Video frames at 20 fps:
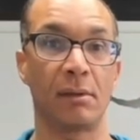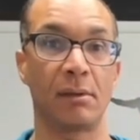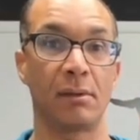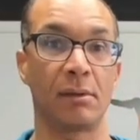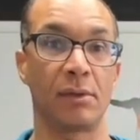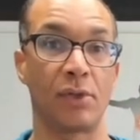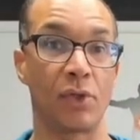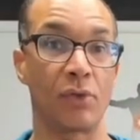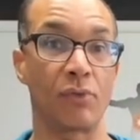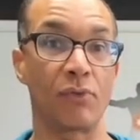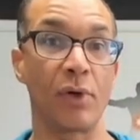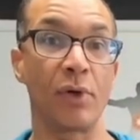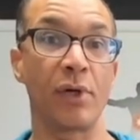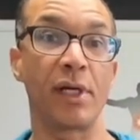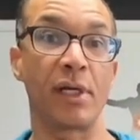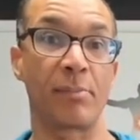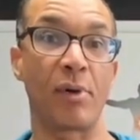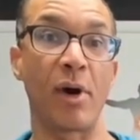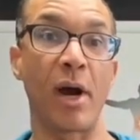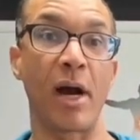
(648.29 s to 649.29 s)
you're ruining
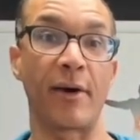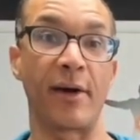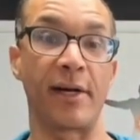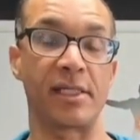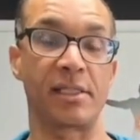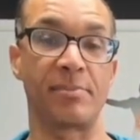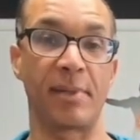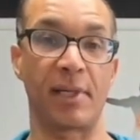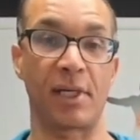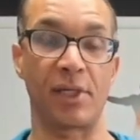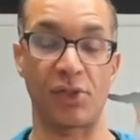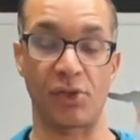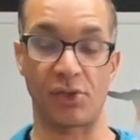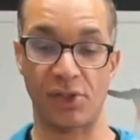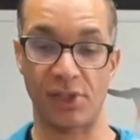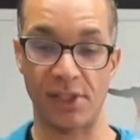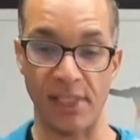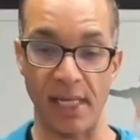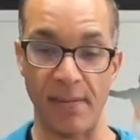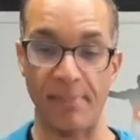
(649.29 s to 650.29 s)
the progress because you're
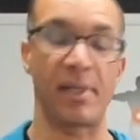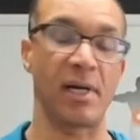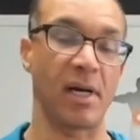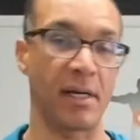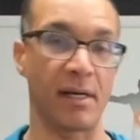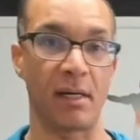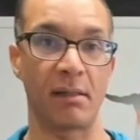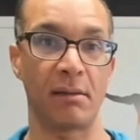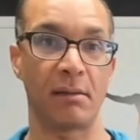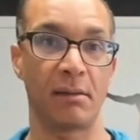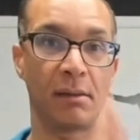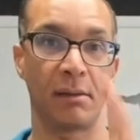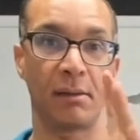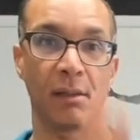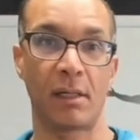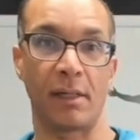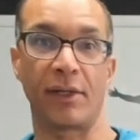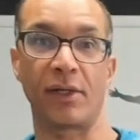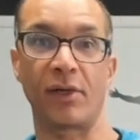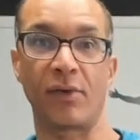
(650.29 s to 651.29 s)
stepping on
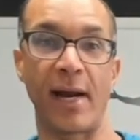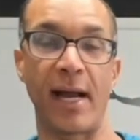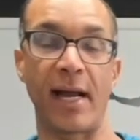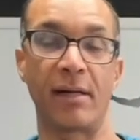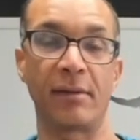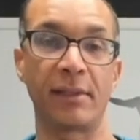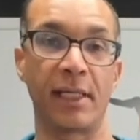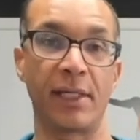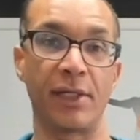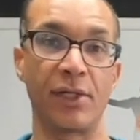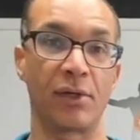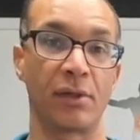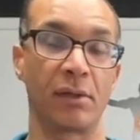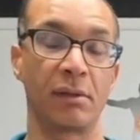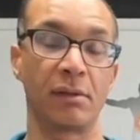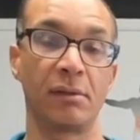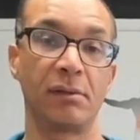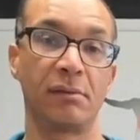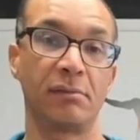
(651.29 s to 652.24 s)
the ground and you're